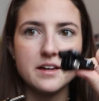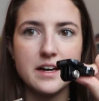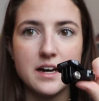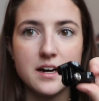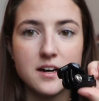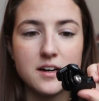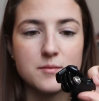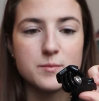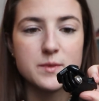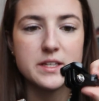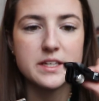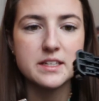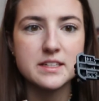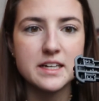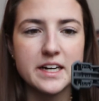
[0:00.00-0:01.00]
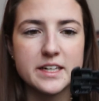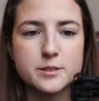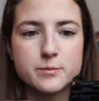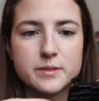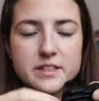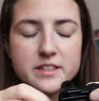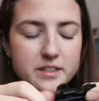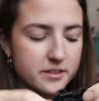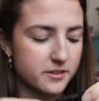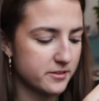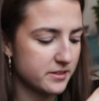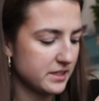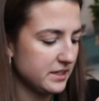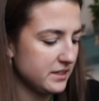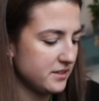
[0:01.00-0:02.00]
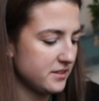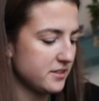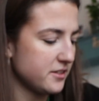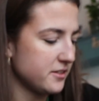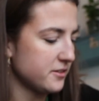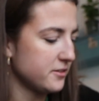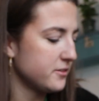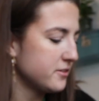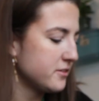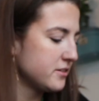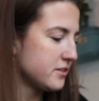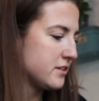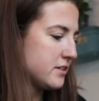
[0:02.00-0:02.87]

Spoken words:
the attachment that goes into